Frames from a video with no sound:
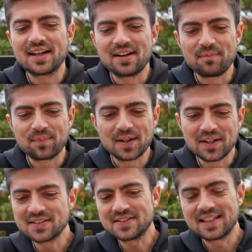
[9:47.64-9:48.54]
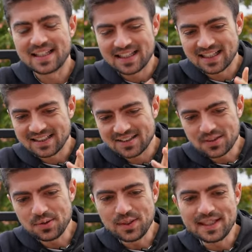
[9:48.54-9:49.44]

a lot, and I like it too,